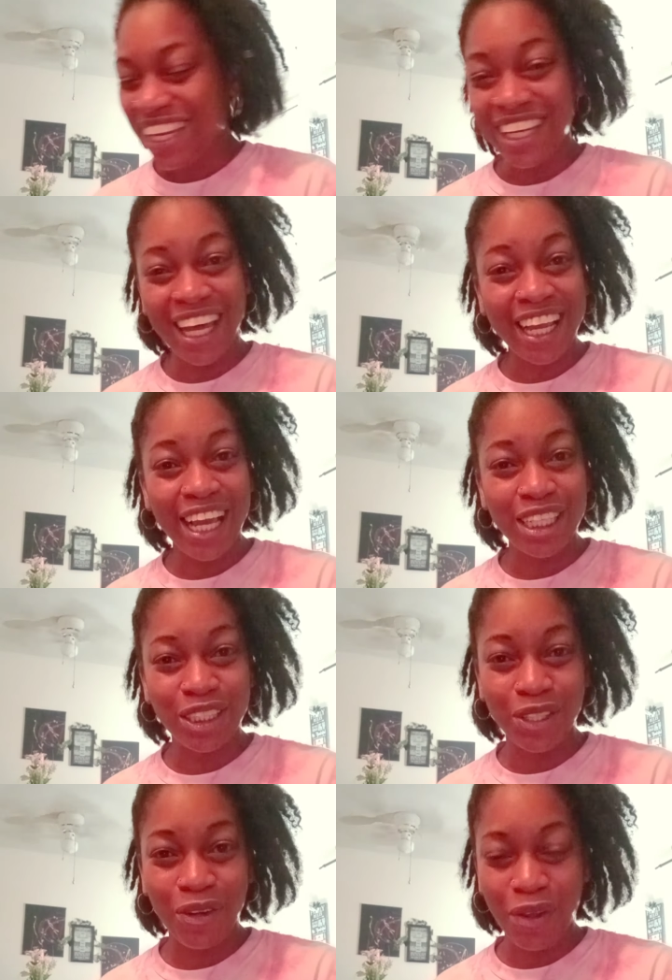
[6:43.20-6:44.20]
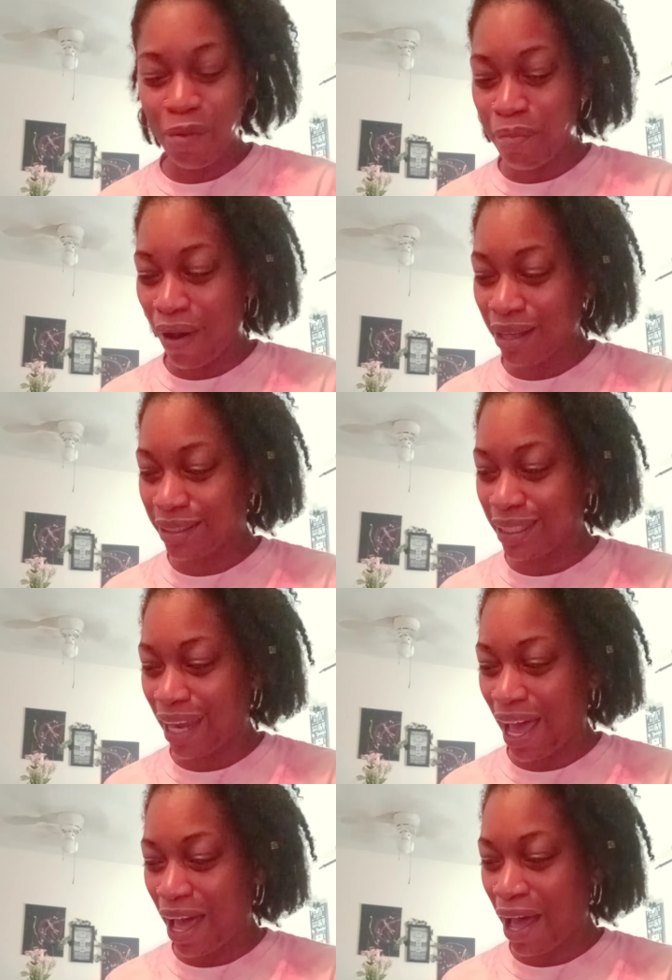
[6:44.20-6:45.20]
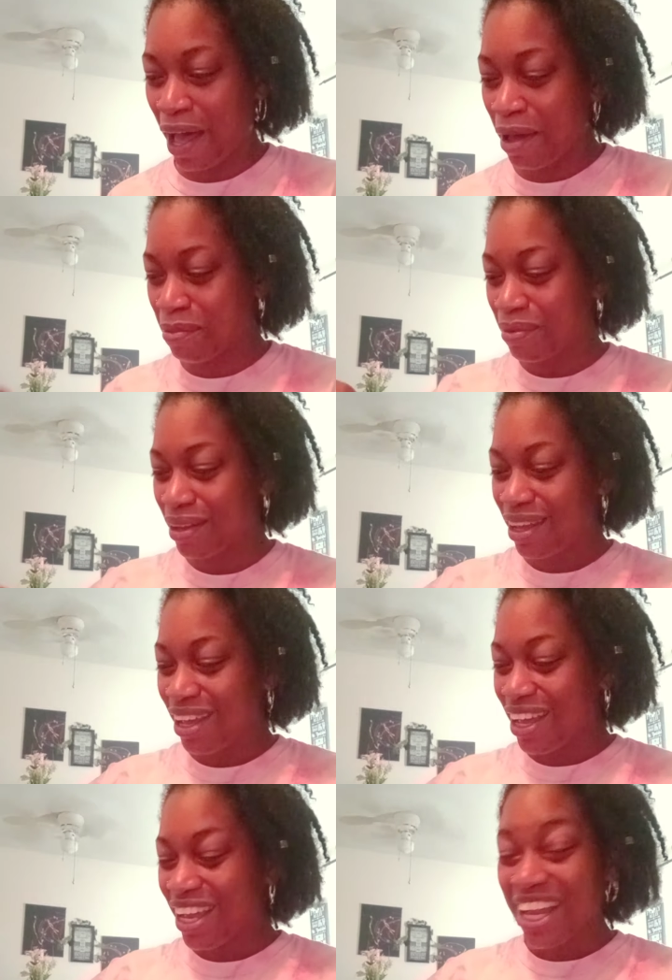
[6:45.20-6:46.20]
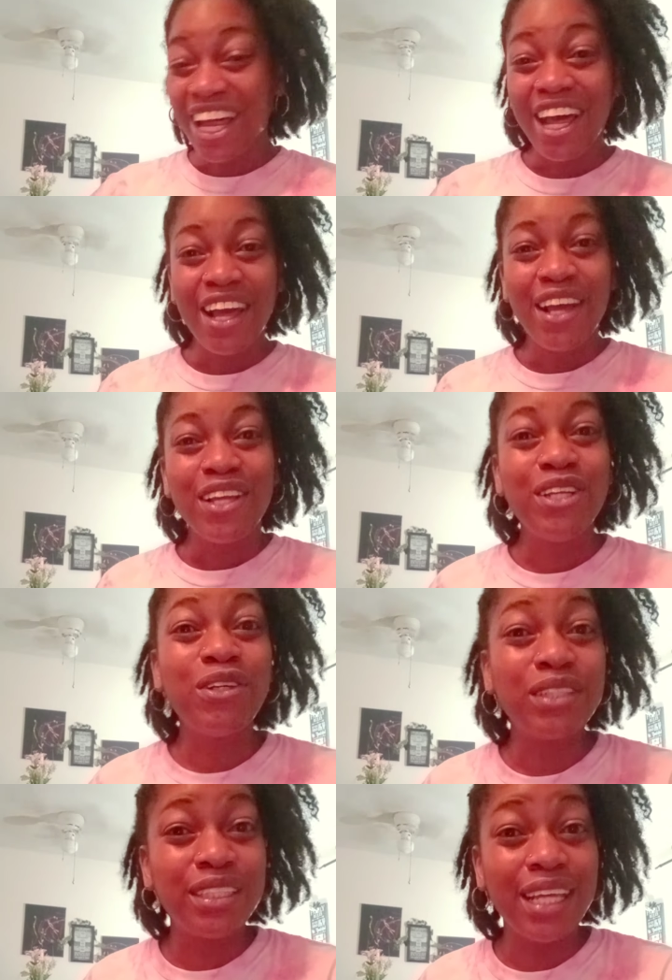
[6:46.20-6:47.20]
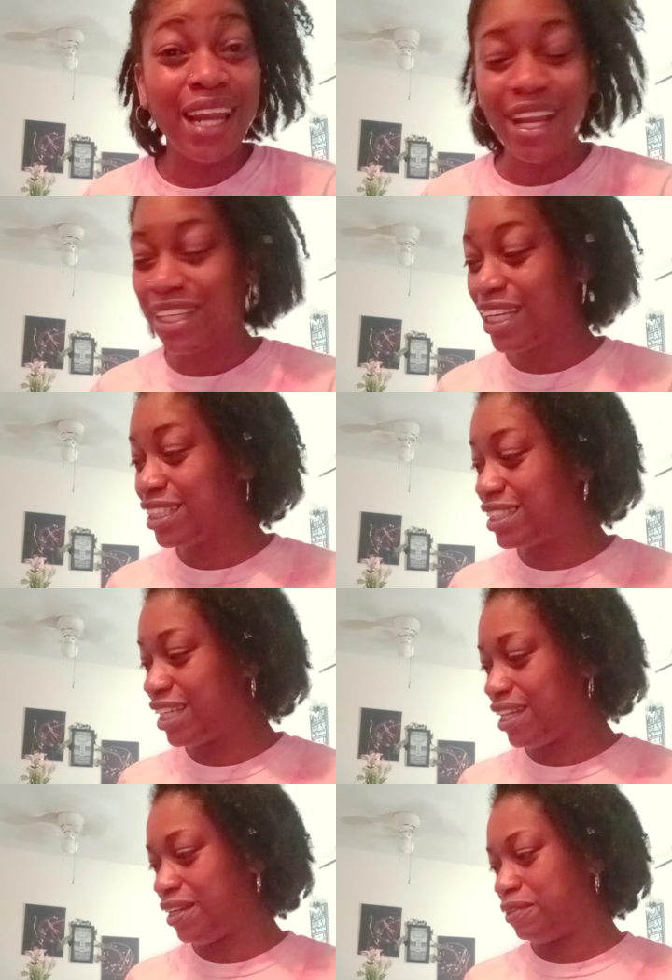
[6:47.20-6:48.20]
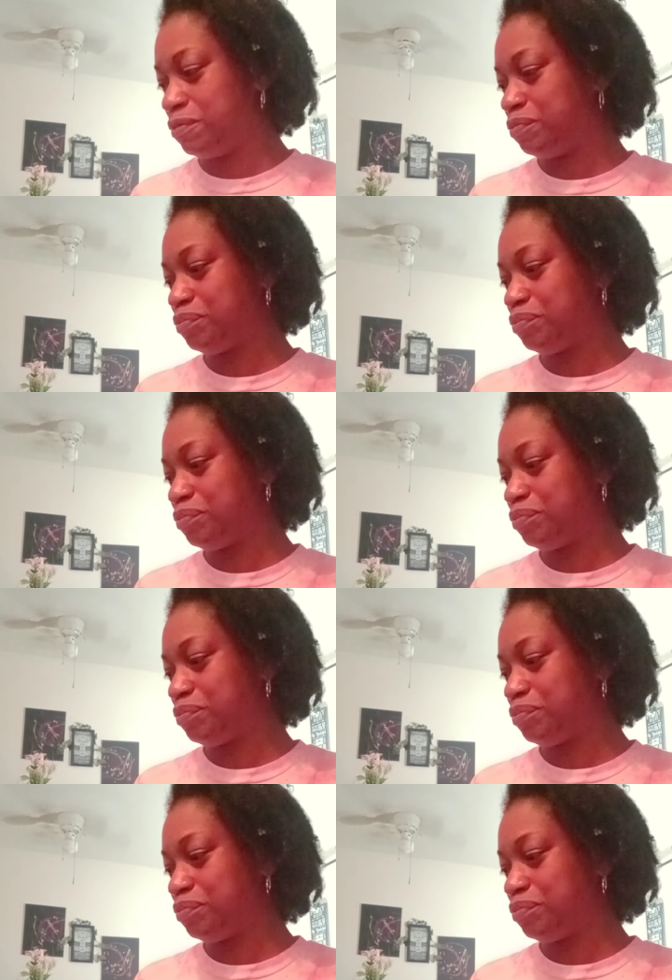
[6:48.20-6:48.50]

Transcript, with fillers: Look at you. You bossing up. You see, listen.